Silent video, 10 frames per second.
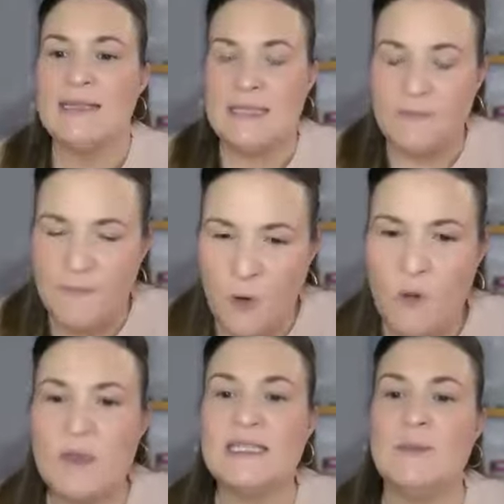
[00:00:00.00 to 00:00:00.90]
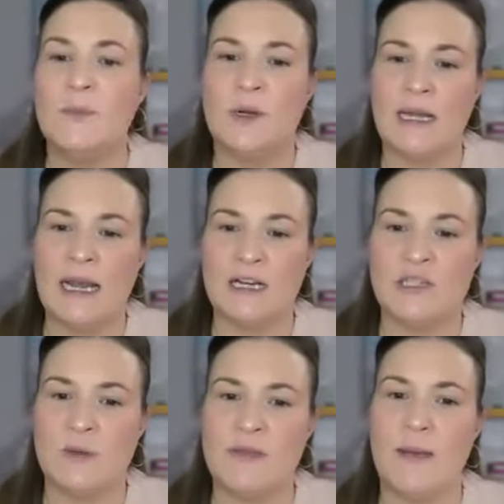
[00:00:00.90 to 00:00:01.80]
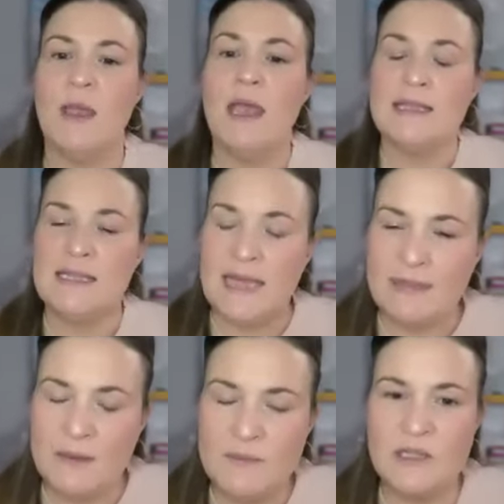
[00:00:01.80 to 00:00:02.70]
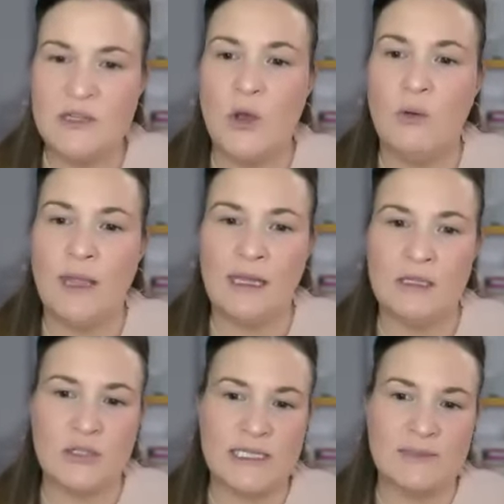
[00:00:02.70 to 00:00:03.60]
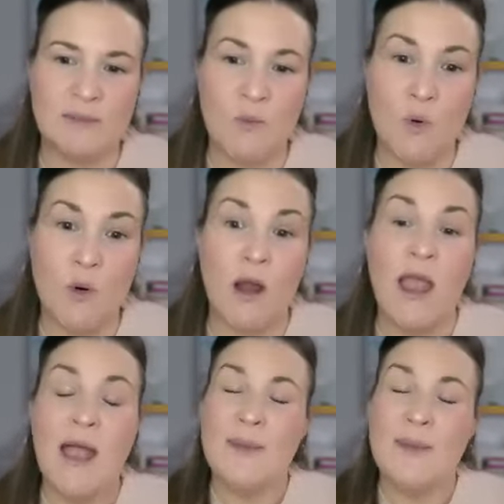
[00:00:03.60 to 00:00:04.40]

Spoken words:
to form a deeper connection with them, to get them to know, like, and trust me more.